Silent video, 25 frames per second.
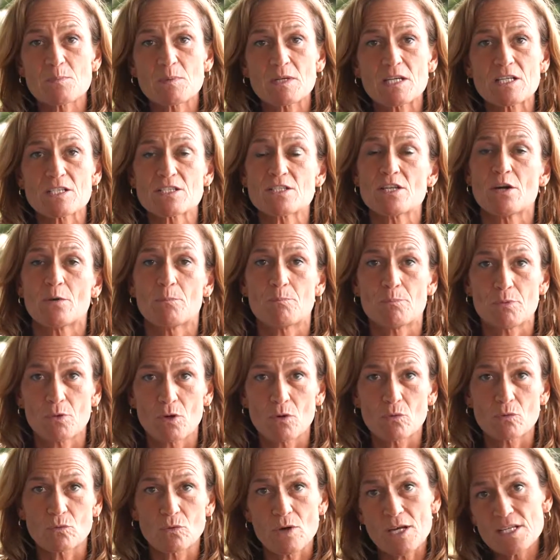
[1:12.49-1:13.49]
because they're
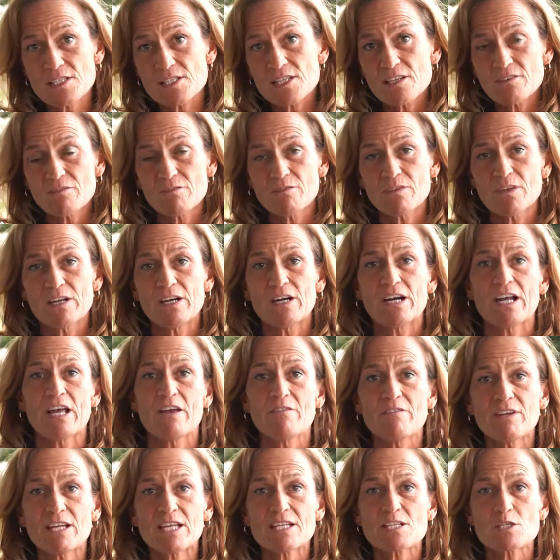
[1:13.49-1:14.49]
progressive, they're
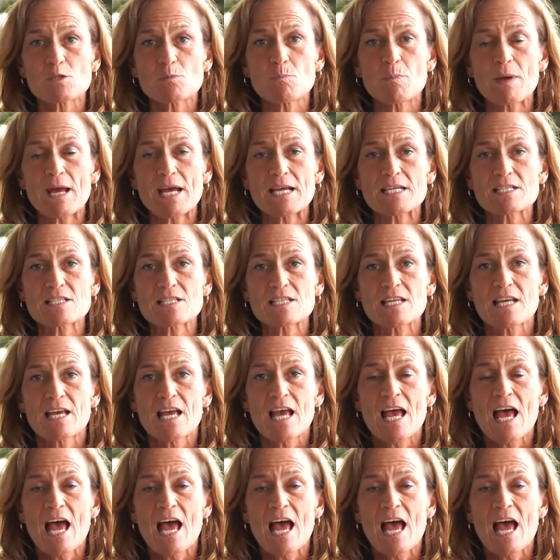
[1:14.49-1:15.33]
evidence-based,